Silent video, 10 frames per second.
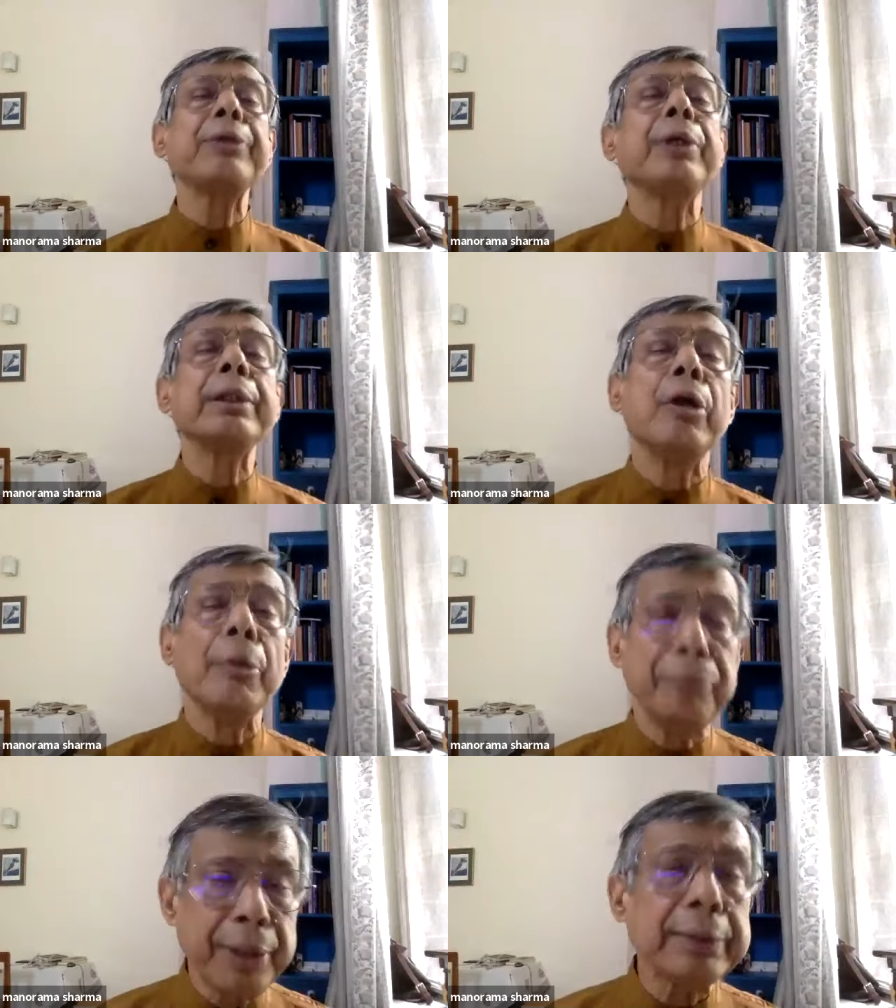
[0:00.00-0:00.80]
You can
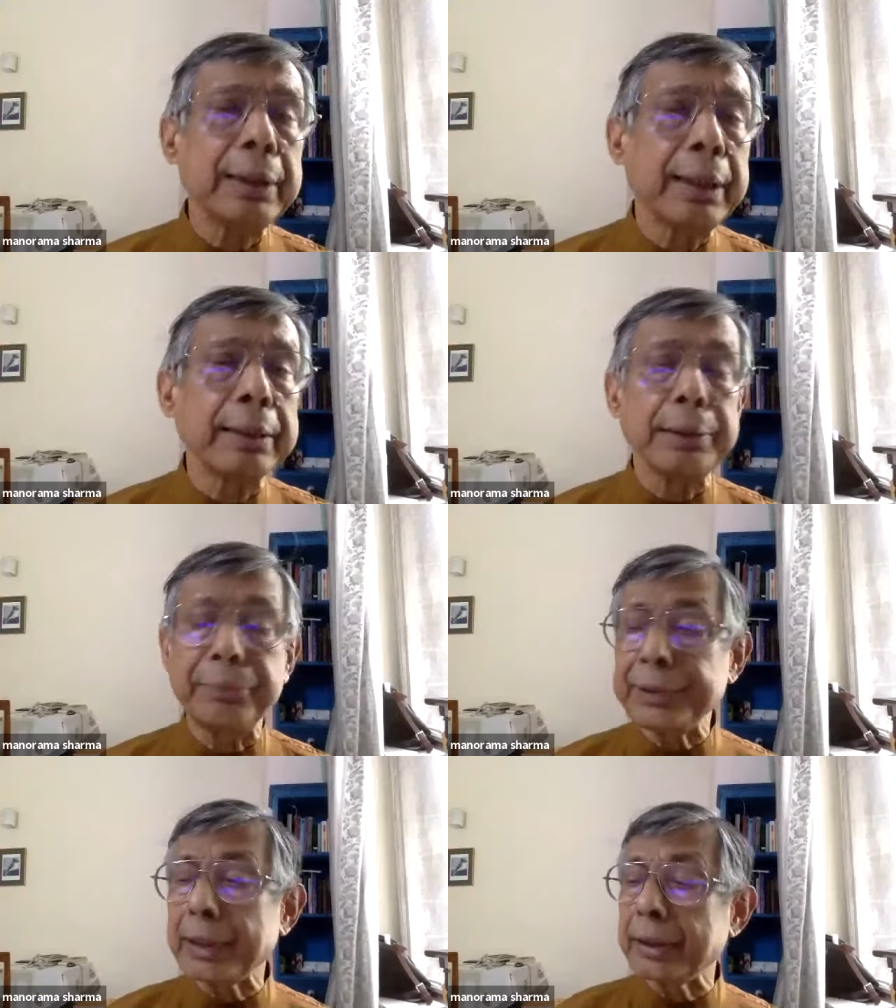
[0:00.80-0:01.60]
obviously get
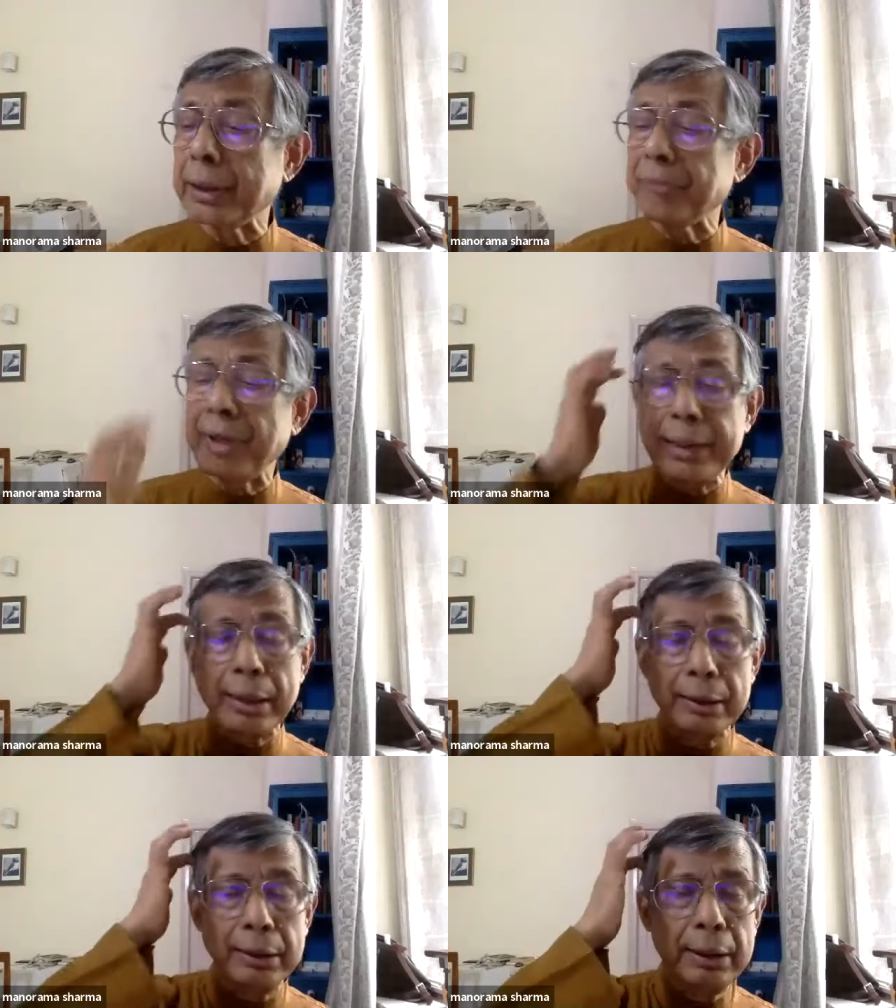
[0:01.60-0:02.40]
defeated in the final